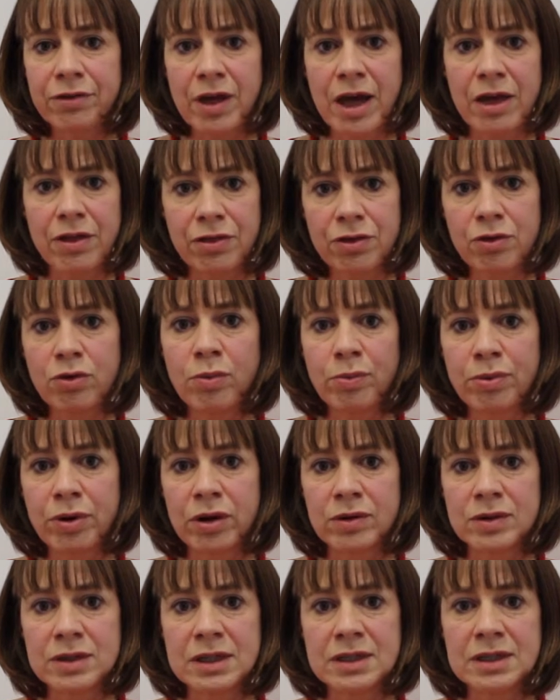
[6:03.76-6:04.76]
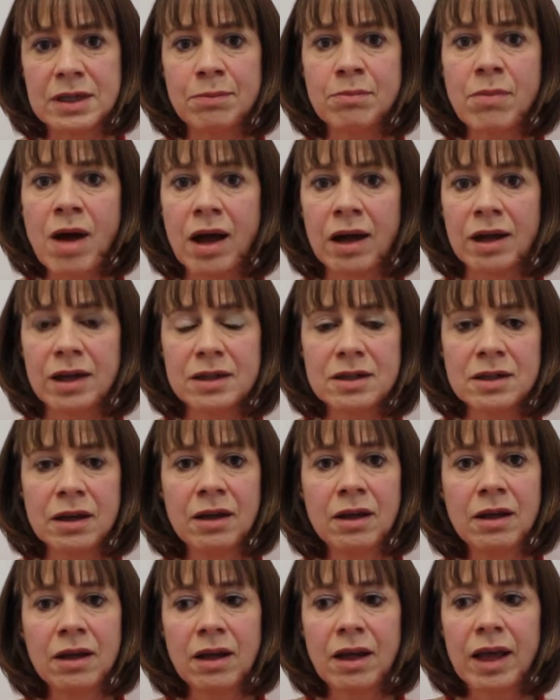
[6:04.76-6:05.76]
that thought process in mind,
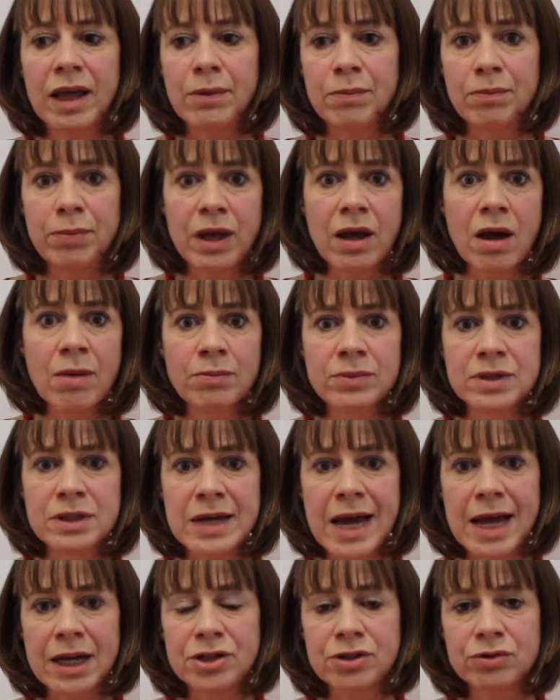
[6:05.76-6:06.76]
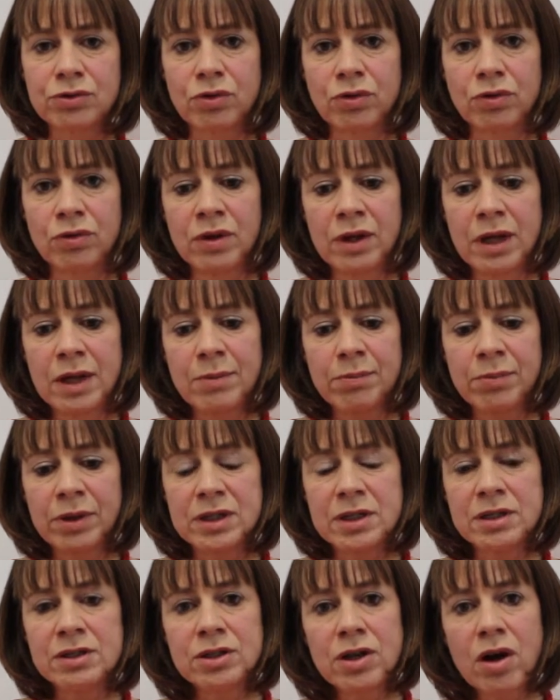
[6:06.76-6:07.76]
it becomes natural. But
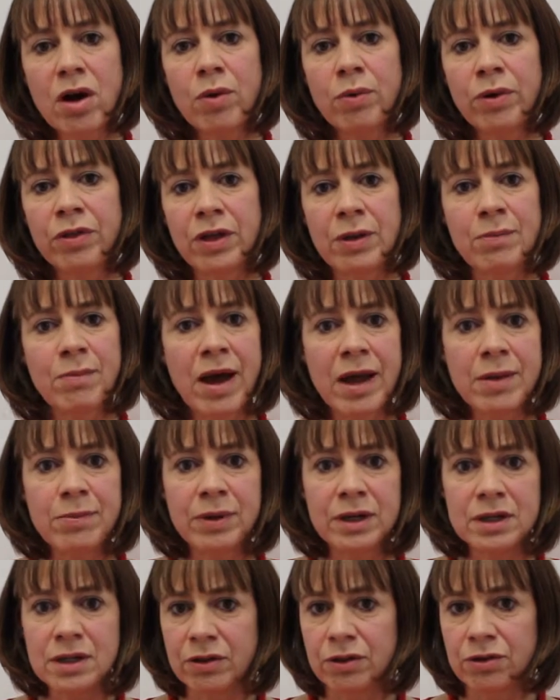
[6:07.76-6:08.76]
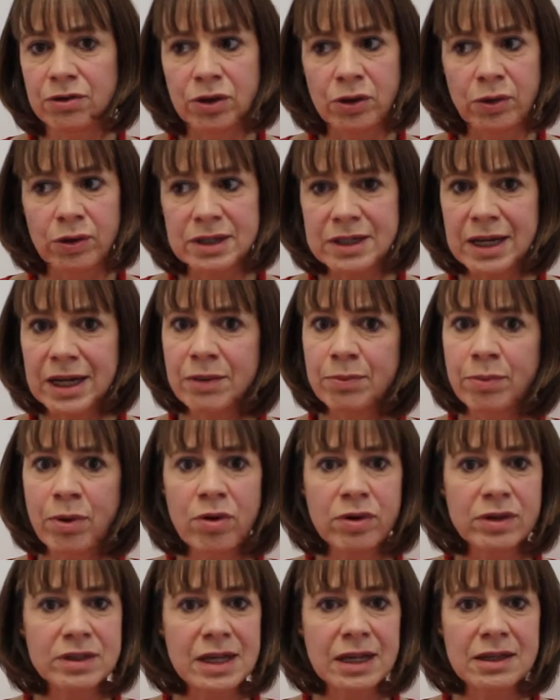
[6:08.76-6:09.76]
to start with, it might be done through a tick
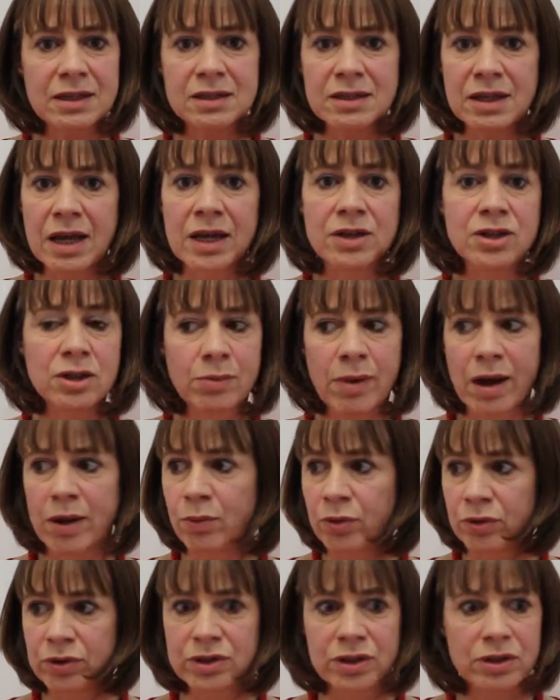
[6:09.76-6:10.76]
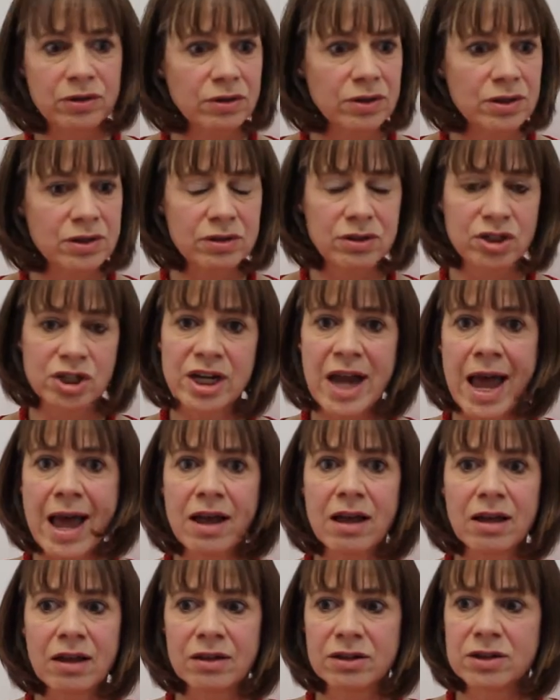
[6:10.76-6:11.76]
box exercise. You might want to just
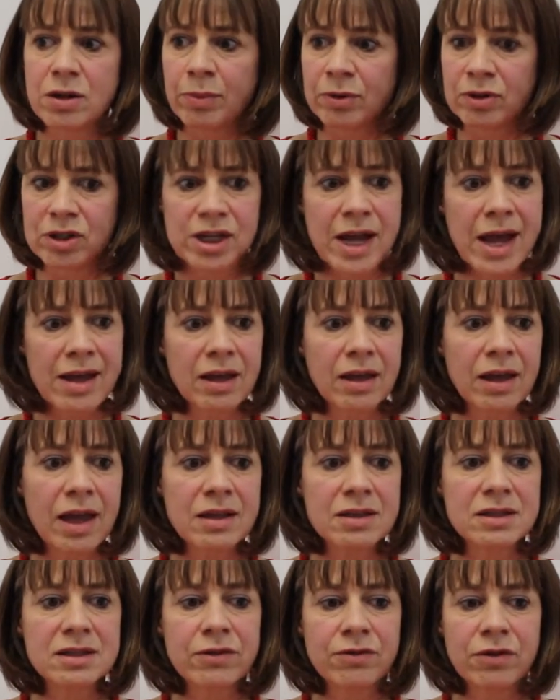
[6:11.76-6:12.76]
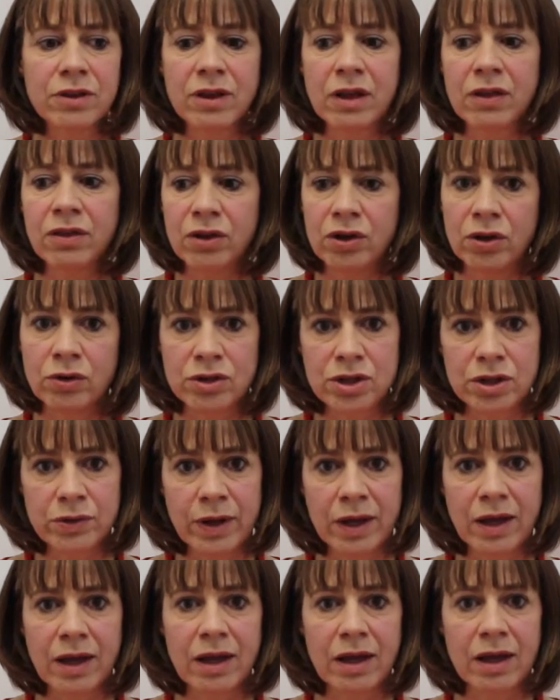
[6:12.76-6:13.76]
double check against everything that you're
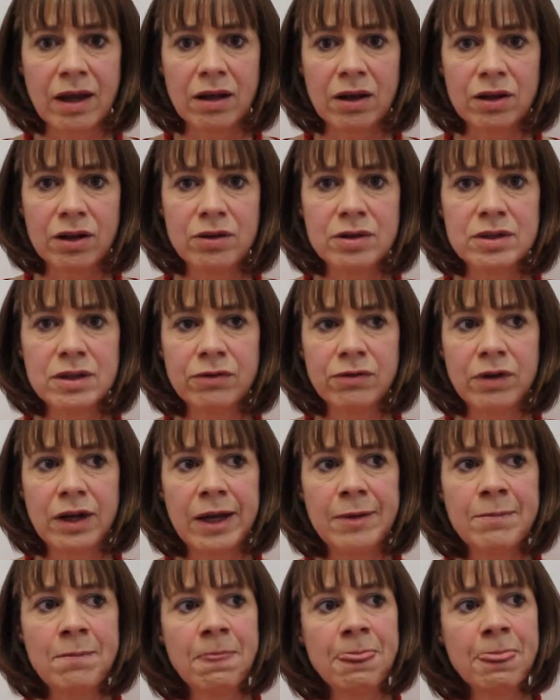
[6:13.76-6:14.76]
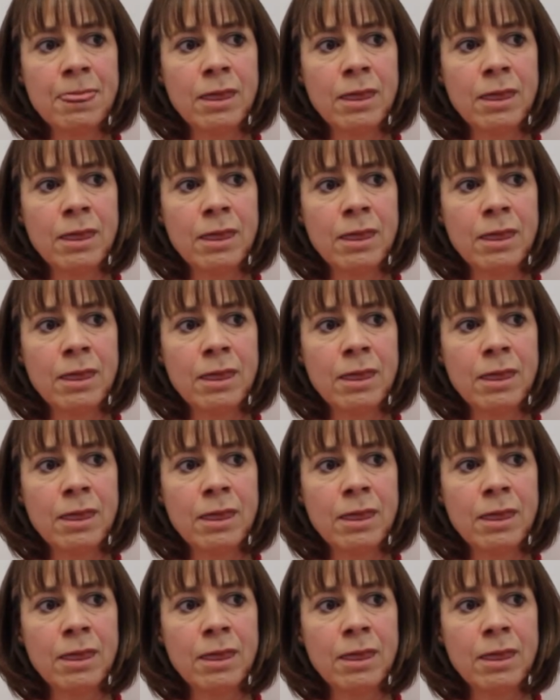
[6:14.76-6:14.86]
doing it inclusively,